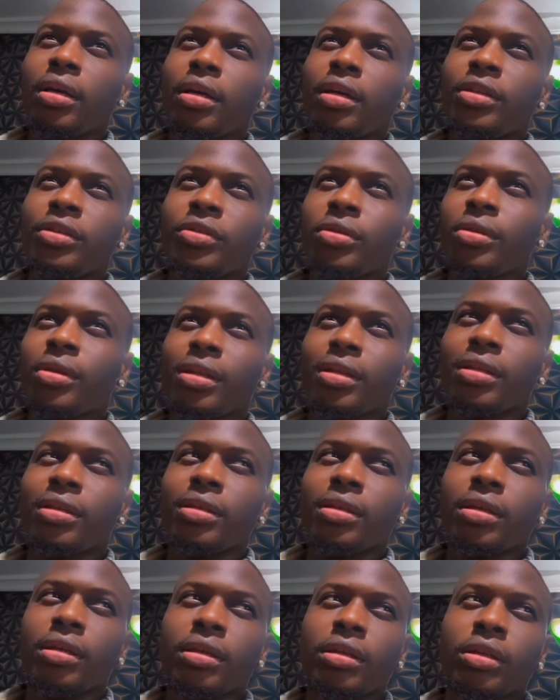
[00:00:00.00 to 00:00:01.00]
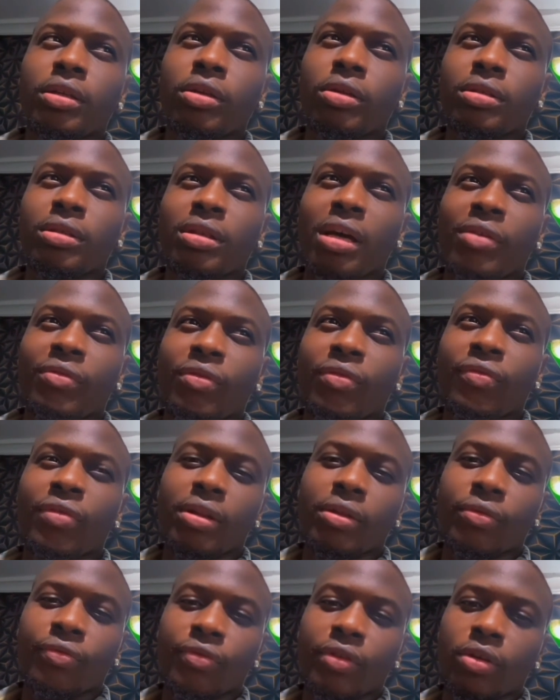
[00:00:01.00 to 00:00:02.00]
is not that he doesn't have a
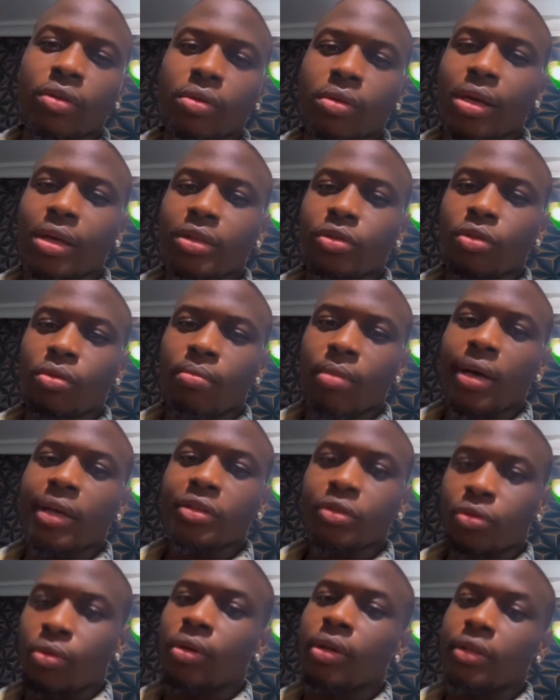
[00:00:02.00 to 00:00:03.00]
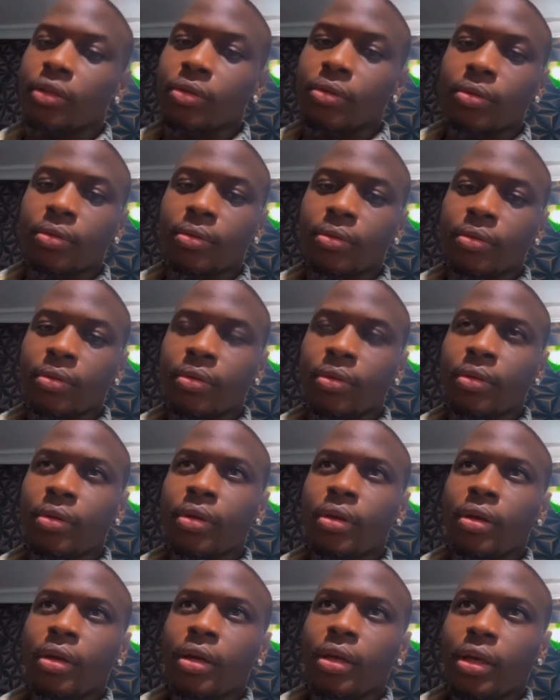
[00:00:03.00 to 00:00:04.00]
father figure that is not masculine. No.
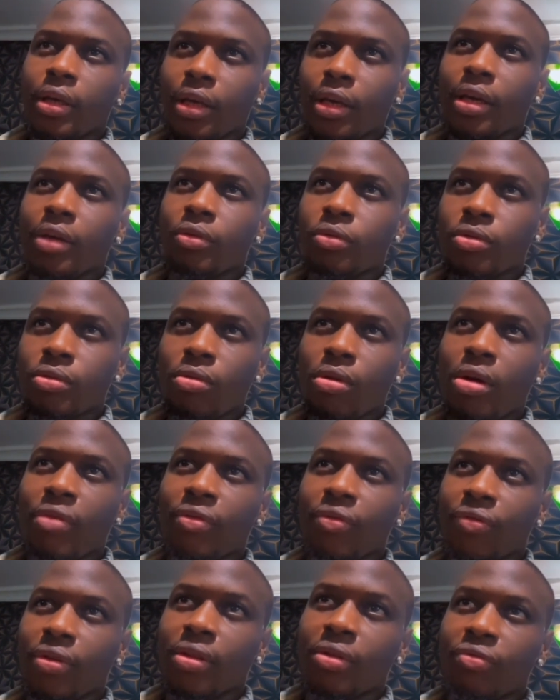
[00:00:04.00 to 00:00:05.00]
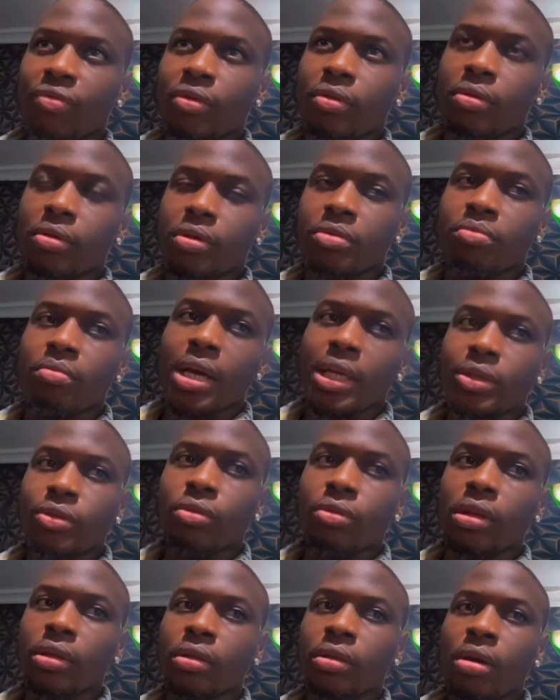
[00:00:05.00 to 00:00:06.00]
He can also have a father figure that's
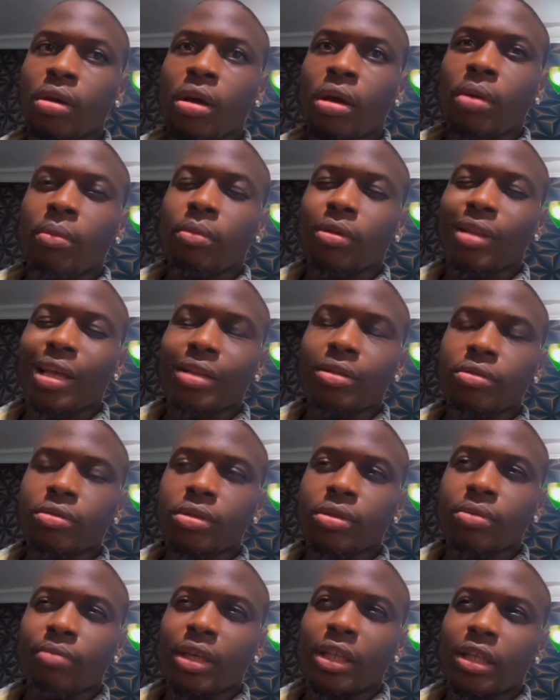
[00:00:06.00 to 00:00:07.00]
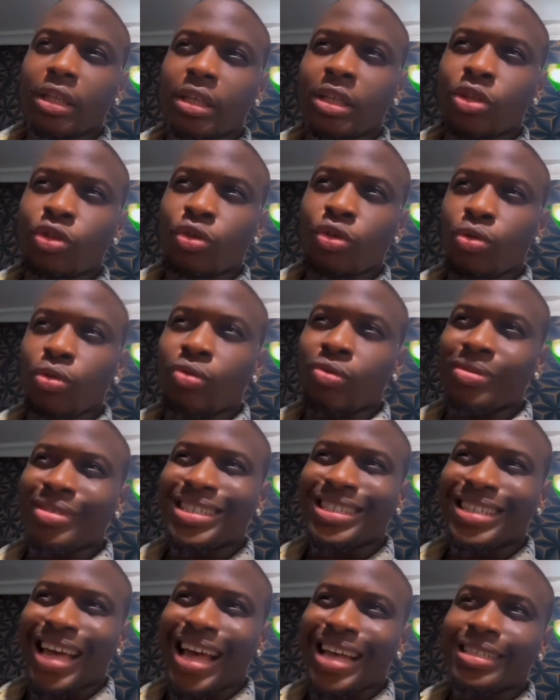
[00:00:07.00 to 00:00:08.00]
masculine, but that doesn't mean he's not going to
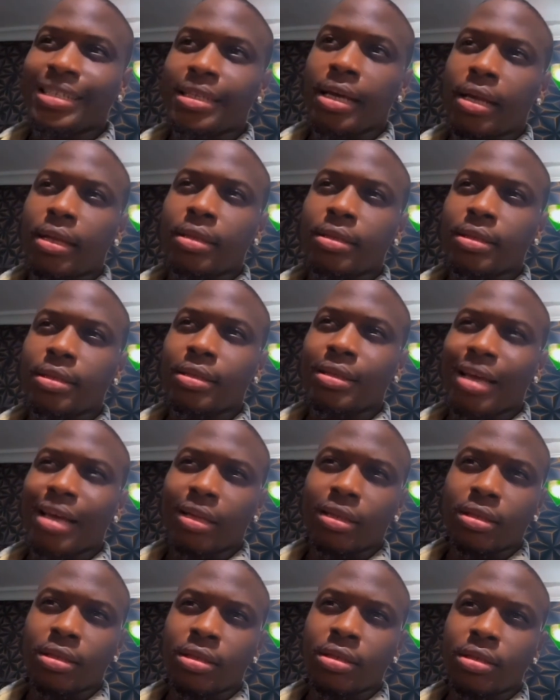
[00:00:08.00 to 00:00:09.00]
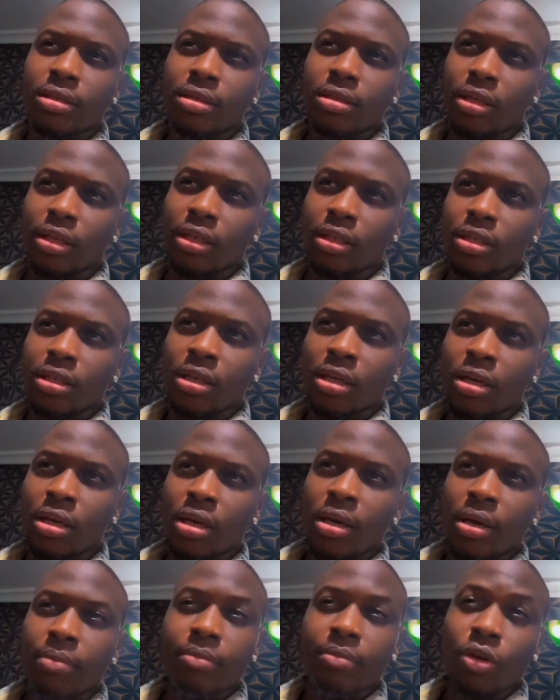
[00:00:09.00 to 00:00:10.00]
start at that stage
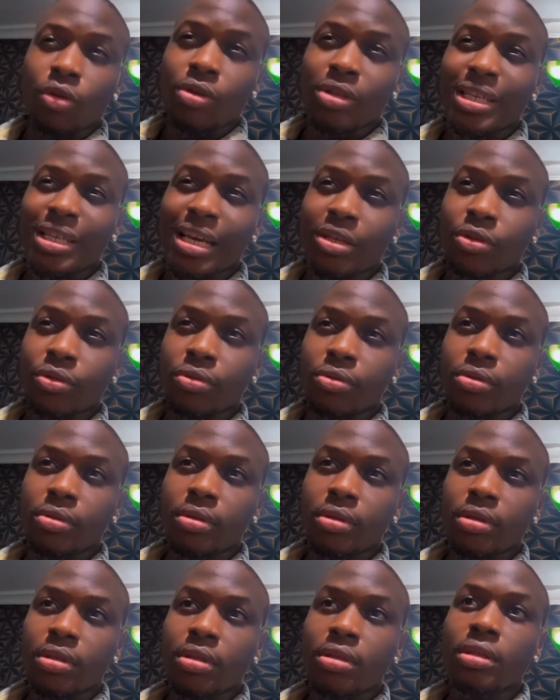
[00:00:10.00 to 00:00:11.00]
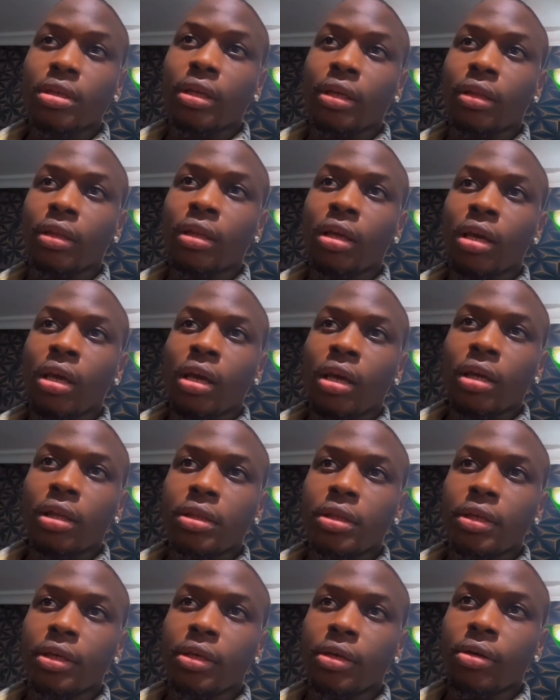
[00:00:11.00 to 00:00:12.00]
because he has not seen
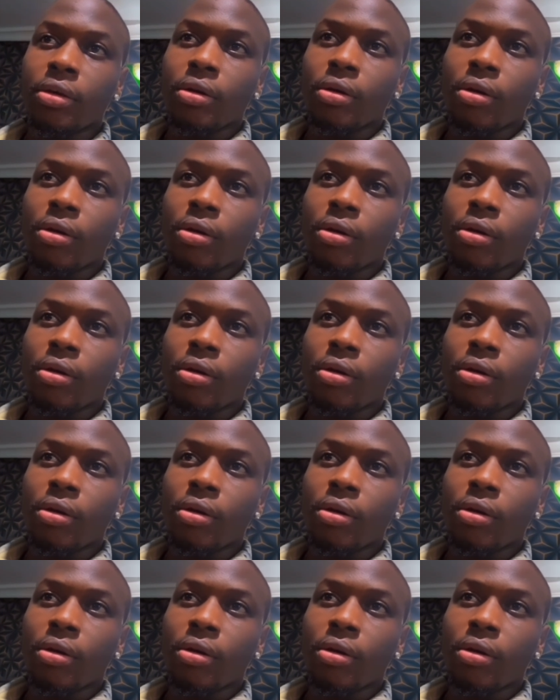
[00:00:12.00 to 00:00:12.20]
the